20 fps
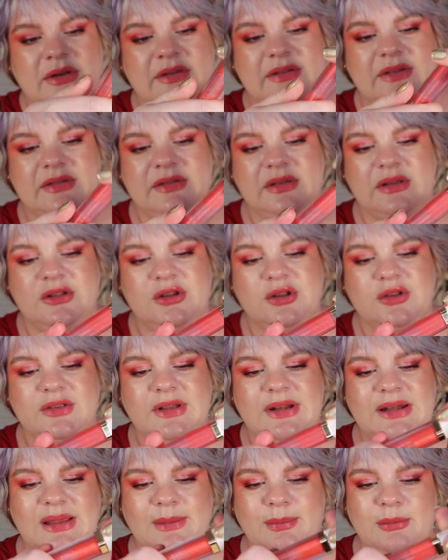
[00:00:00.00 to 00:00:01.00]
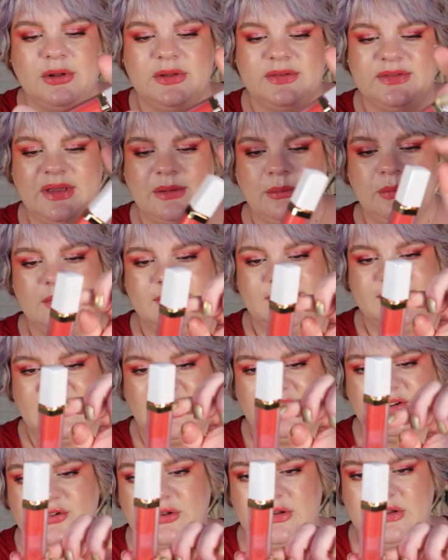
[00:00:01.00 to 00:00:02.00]
this is not a lip gloss that will
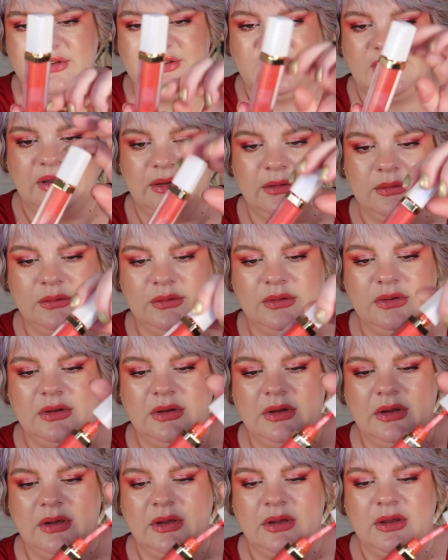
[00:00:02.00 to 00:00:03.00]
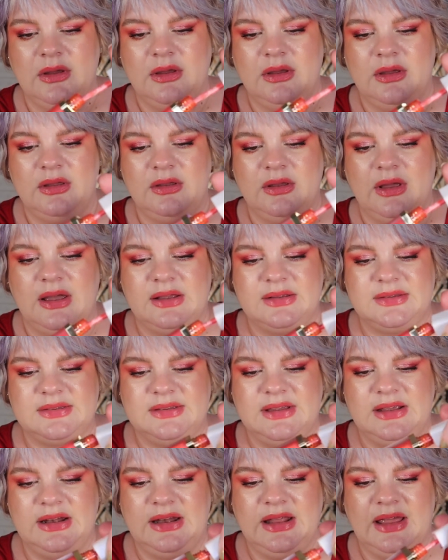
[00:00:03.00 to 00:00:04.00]
settle down. I
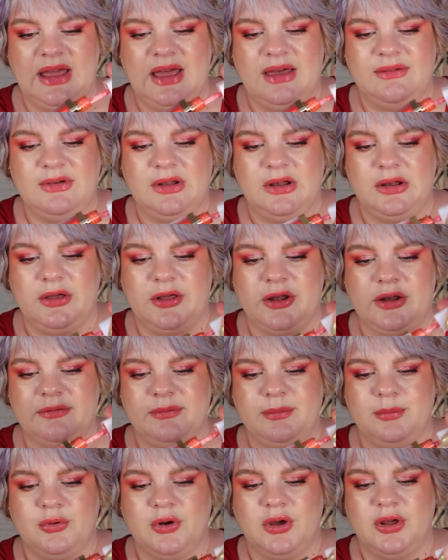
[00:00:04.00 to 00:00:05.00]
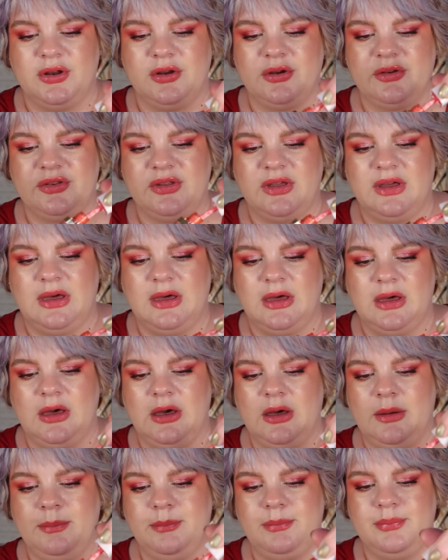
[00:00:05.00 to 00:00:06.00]
still have a lot of product
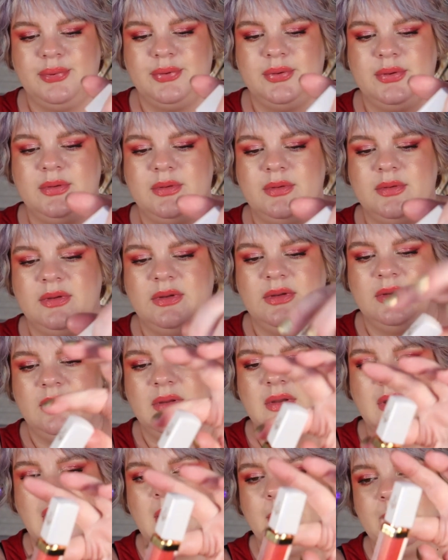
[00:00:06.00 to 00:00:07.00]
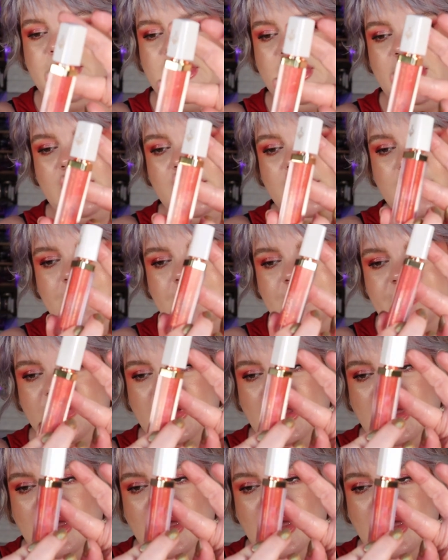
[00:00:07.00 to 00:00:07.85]
up here.